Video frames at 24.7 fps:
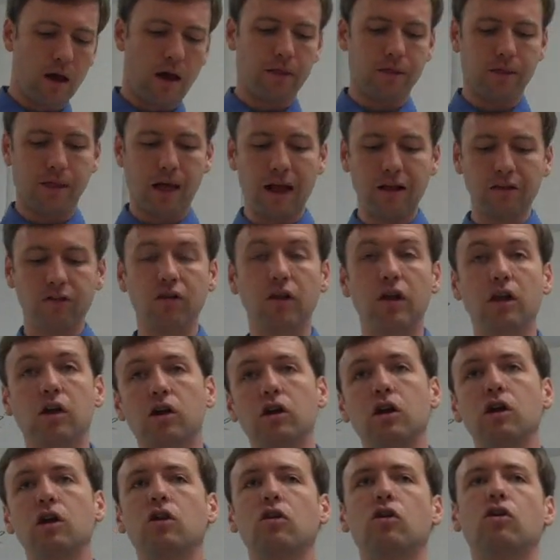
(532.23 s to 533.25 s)
And lastly,
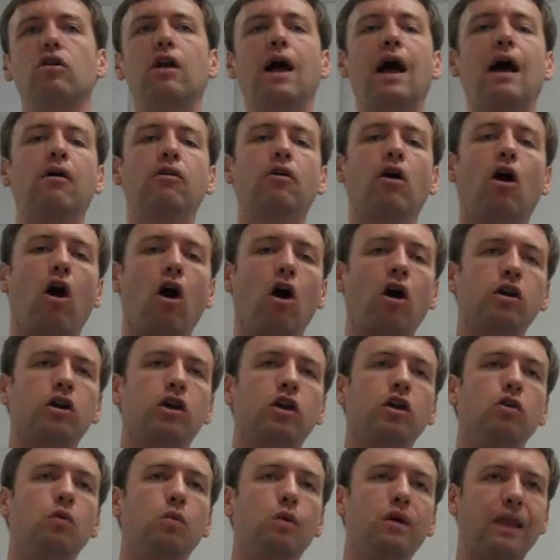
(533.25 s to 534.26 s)
you're going to learn how to
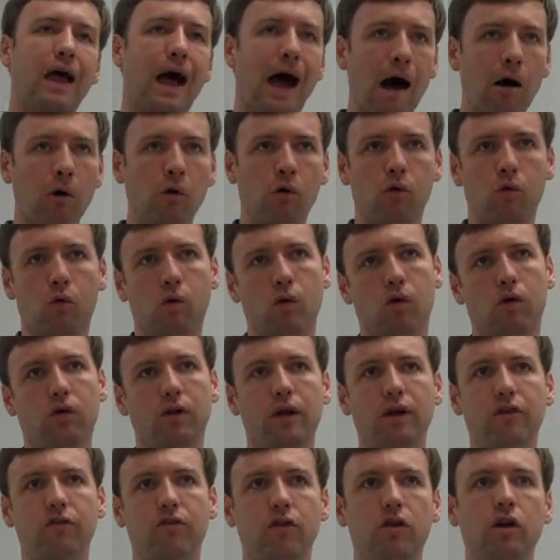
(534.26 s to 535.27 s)
argue without
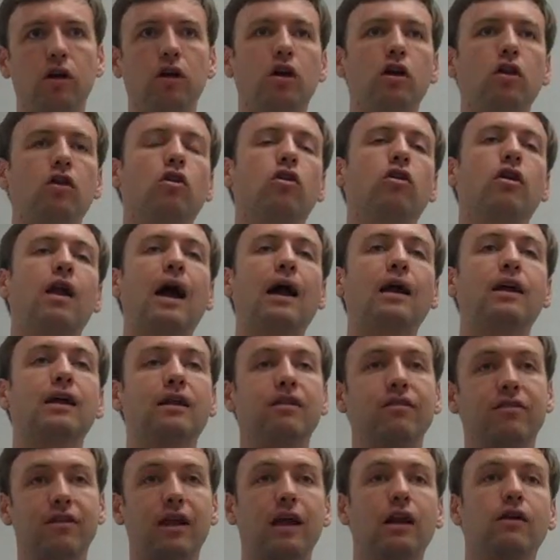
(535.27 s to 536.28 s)
quarreling. So you're going to learn how to,
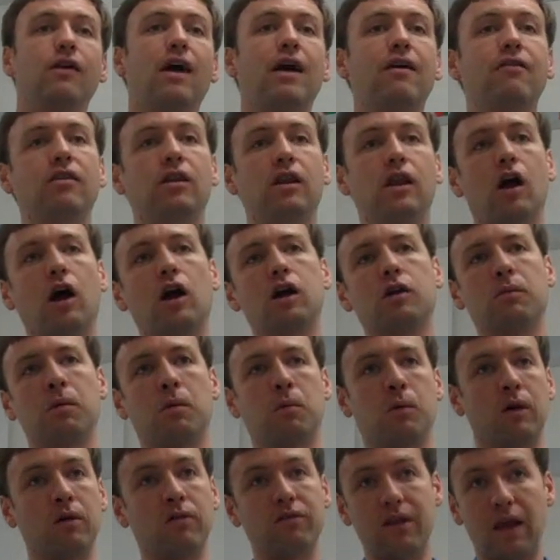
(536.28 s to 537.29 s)
instead of having the
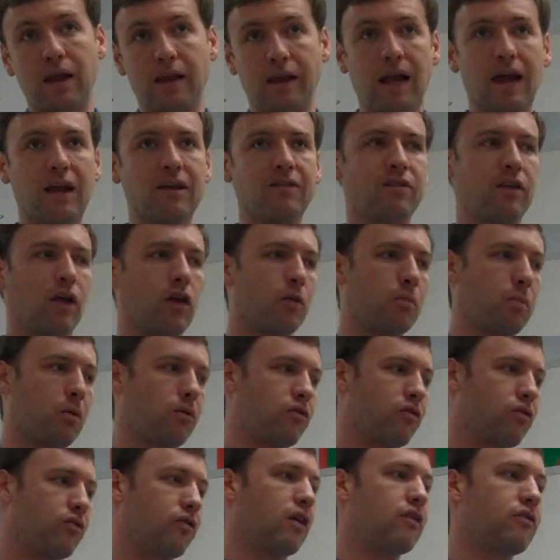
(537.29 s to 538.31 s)
argument where you say yes, the other
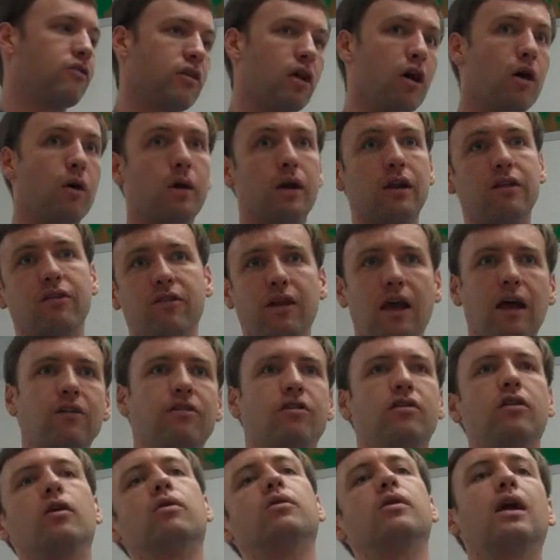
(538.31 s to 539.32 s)
person says no, and it's
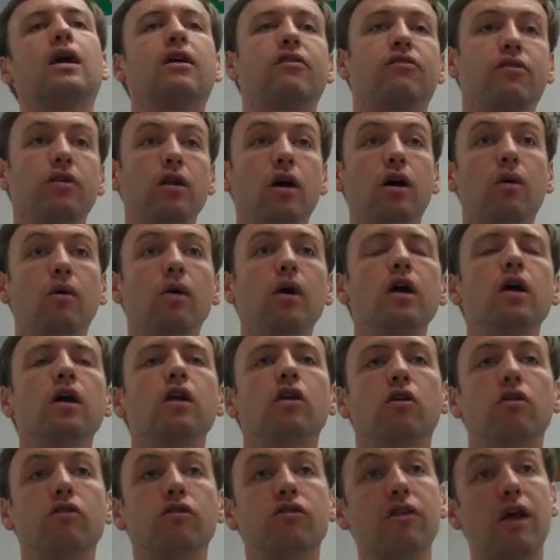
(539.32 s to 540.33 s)
yes, no, yes, no,
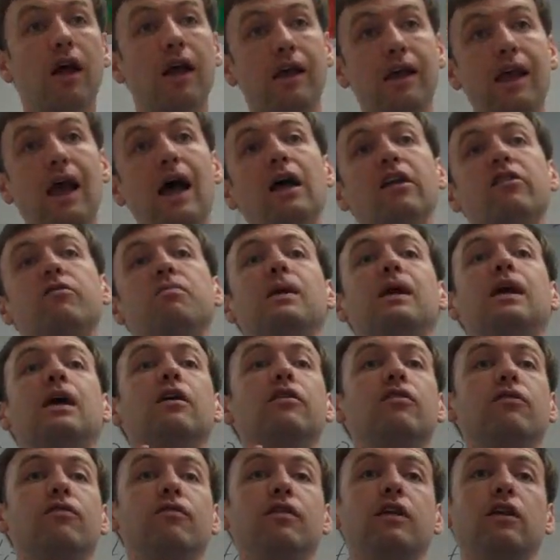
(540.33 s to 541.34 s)
you'll say yes
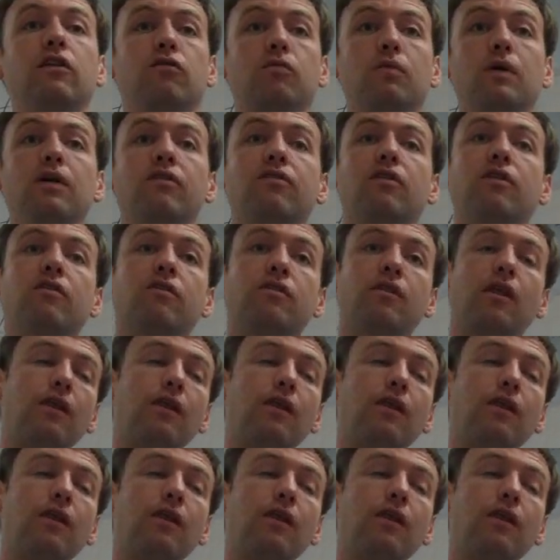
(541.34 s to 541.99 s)
because of these reasons.